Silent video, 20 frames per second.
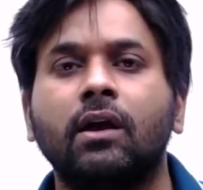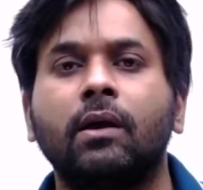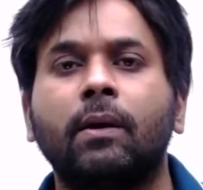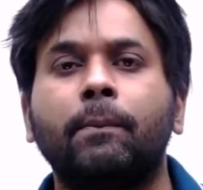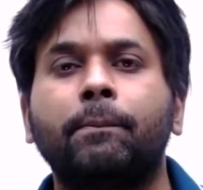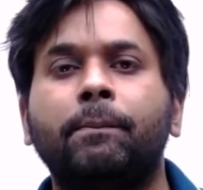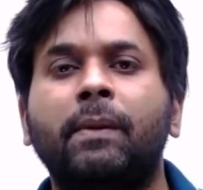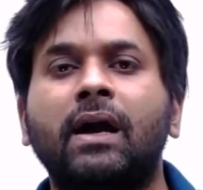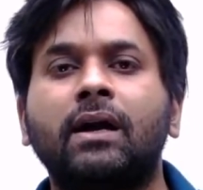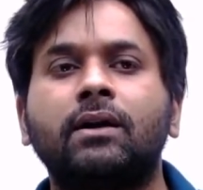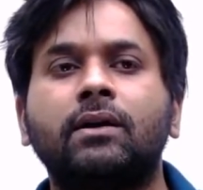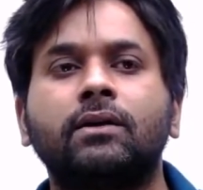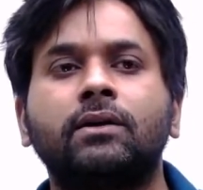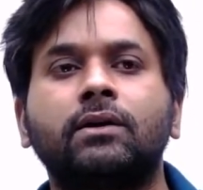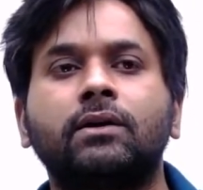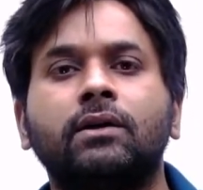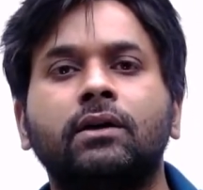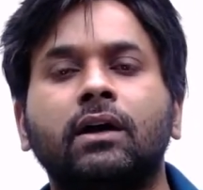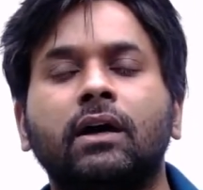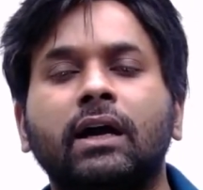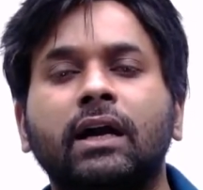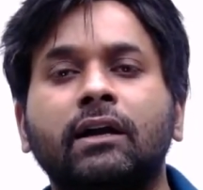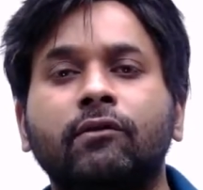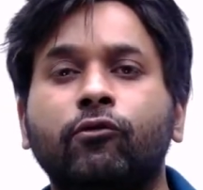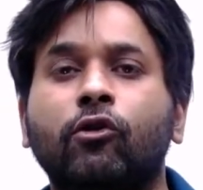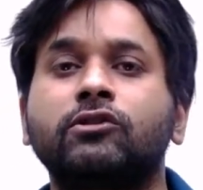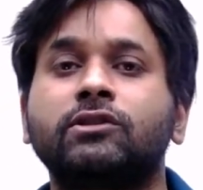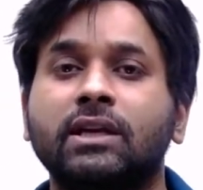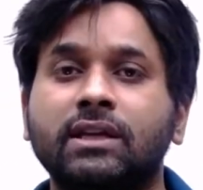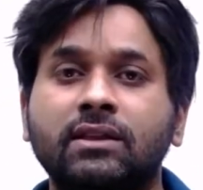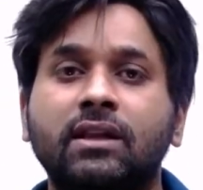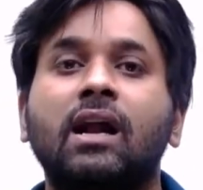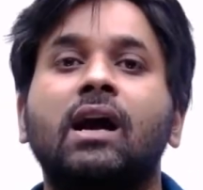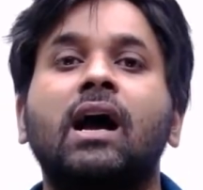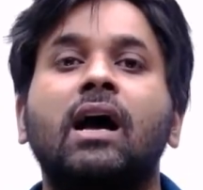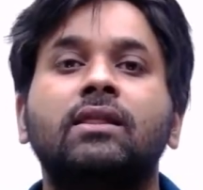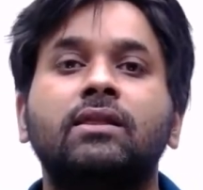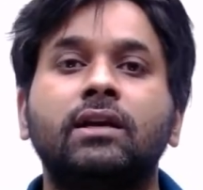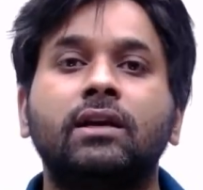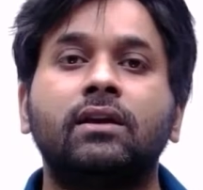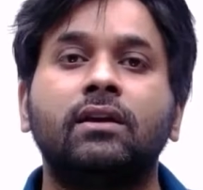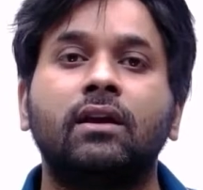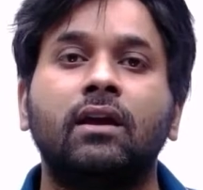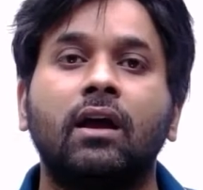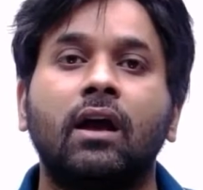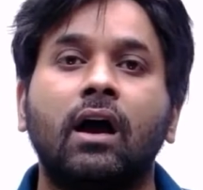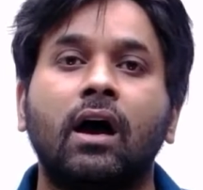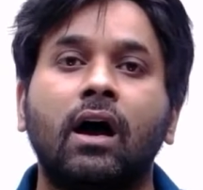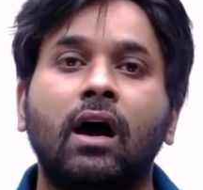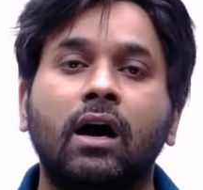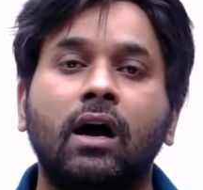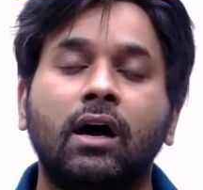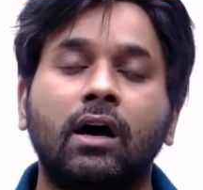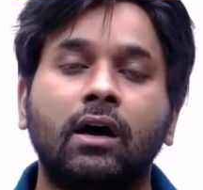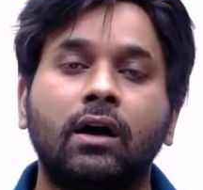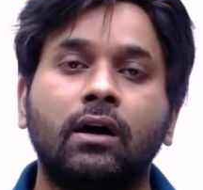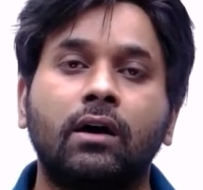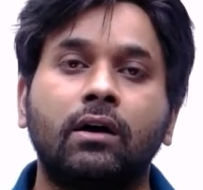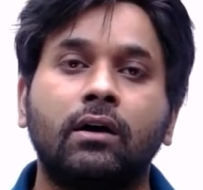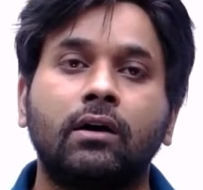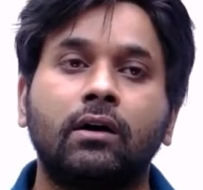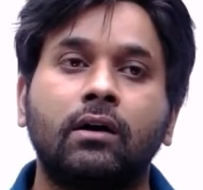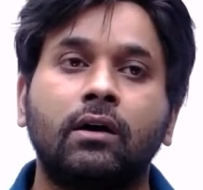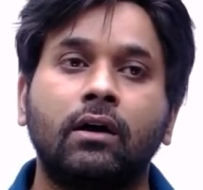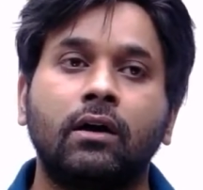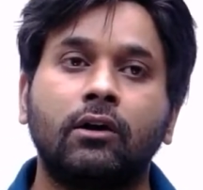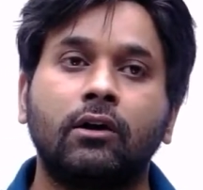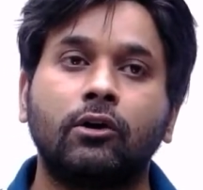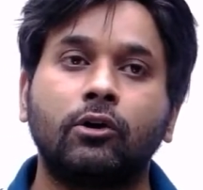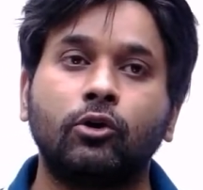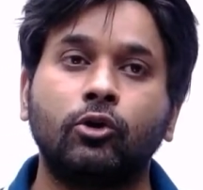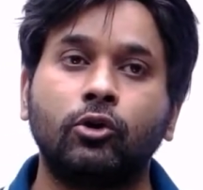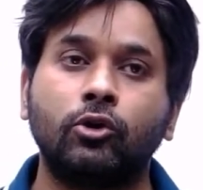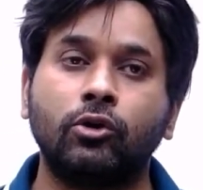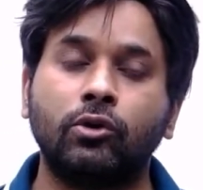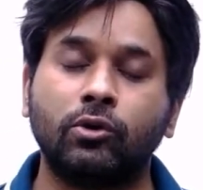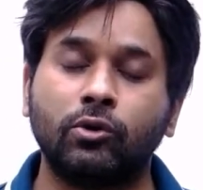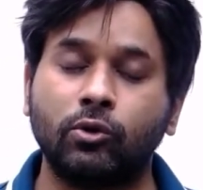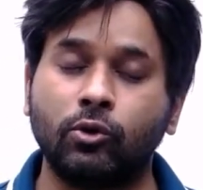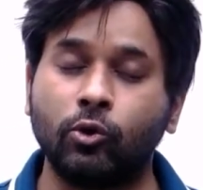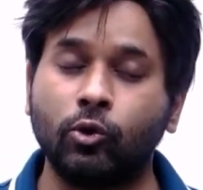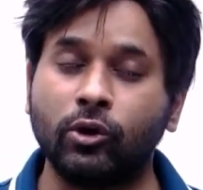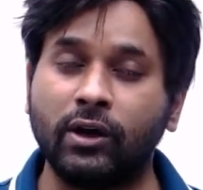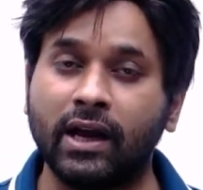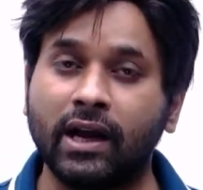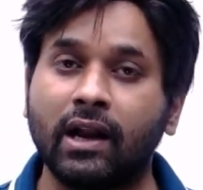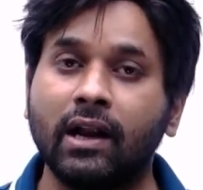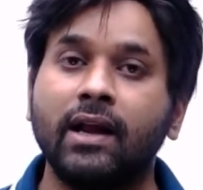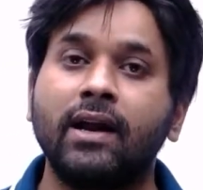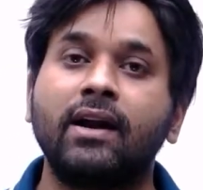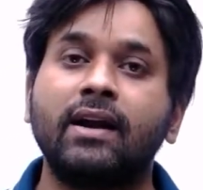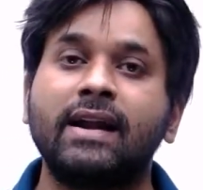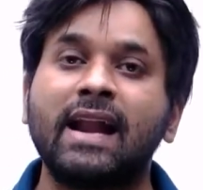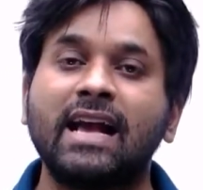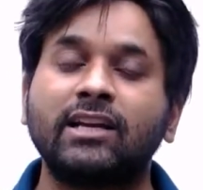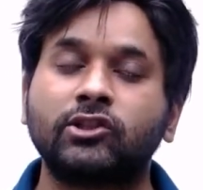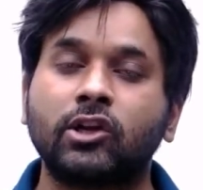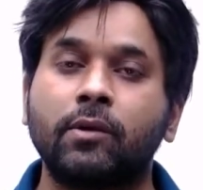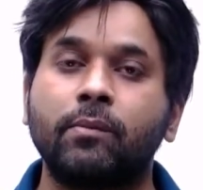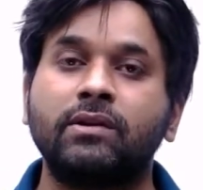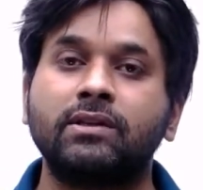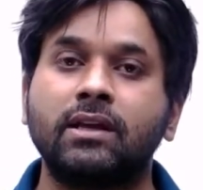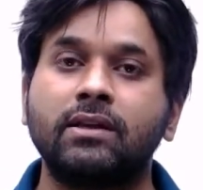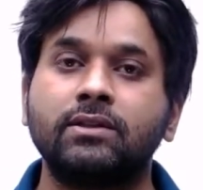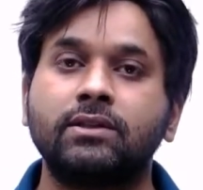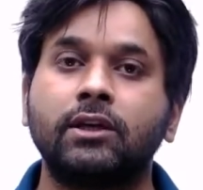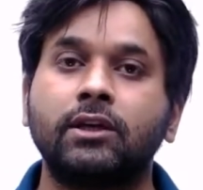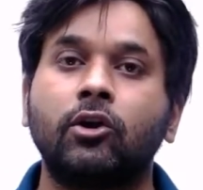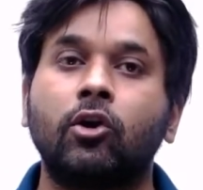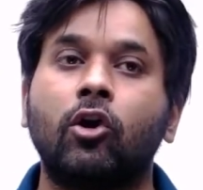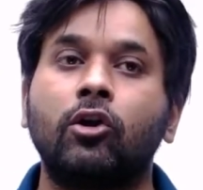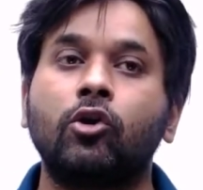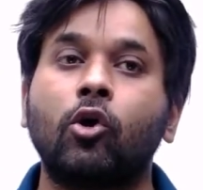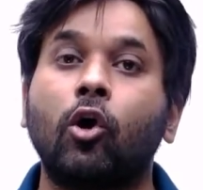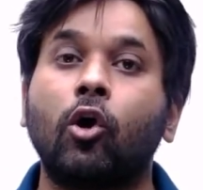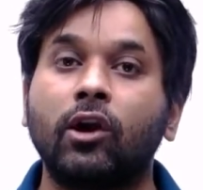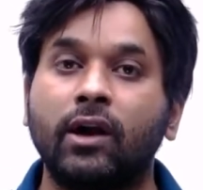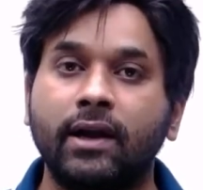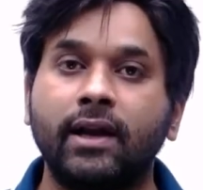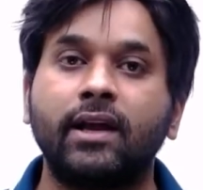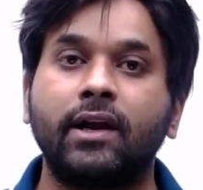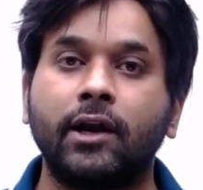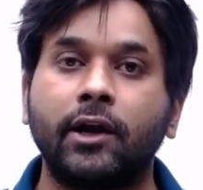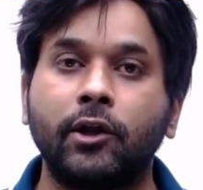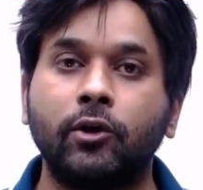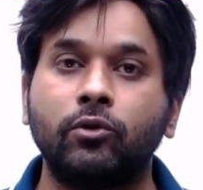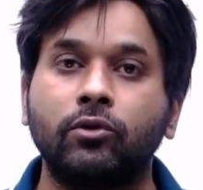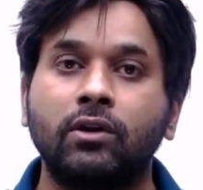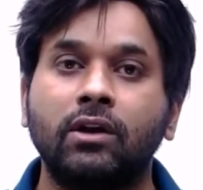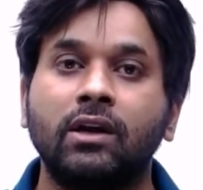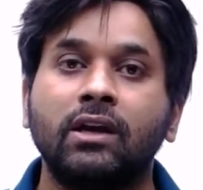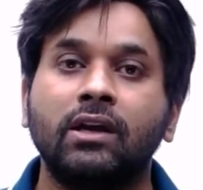But it was Indira Gandhi who declared national emergency on All India Radio.